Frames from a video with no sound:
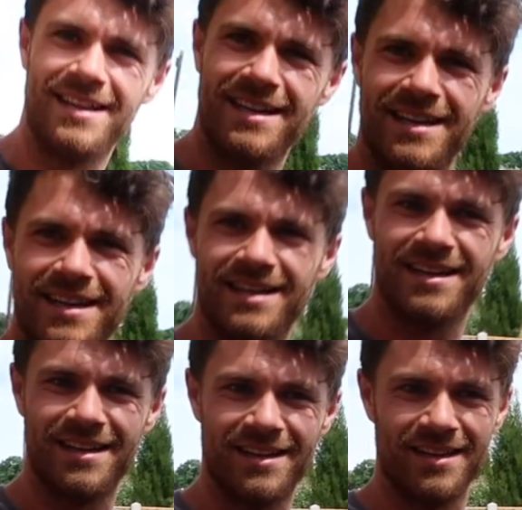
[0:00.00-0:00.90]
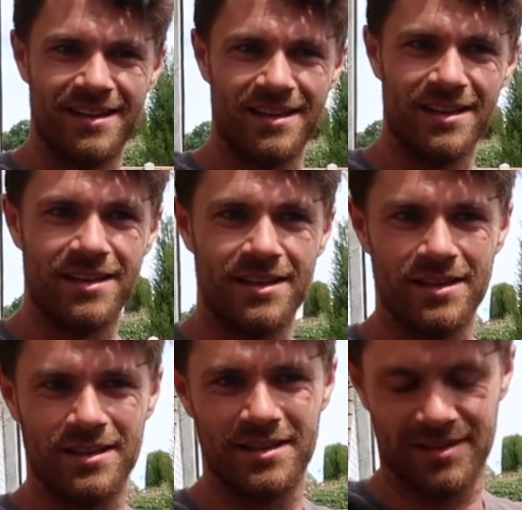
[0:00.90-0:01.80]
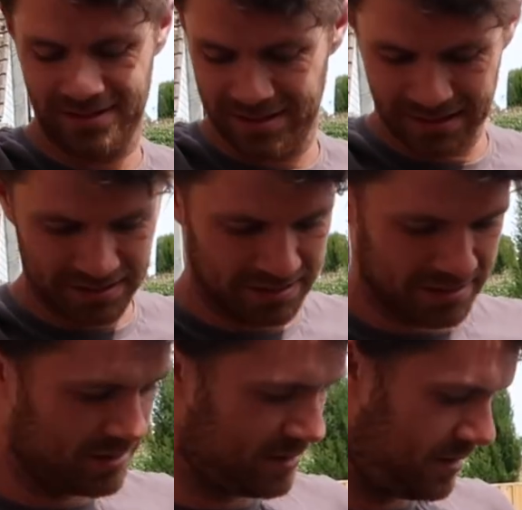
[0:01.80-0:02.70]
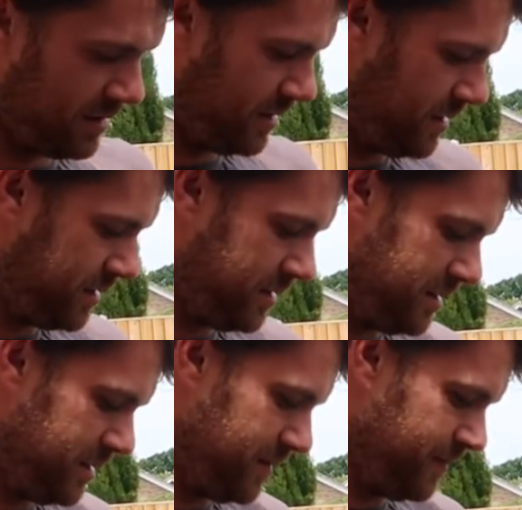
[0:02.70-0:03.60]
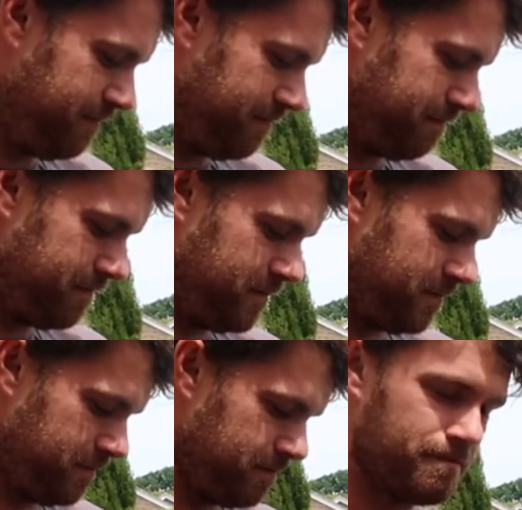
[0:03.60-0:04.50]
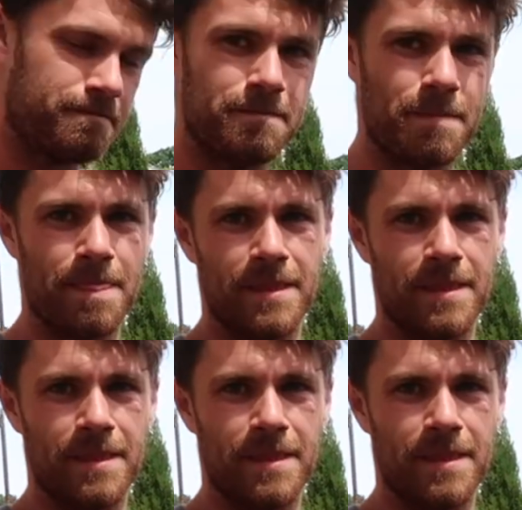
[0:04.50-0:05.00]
about 10 minutes, didn't it? Well, half hour or so. Nice work.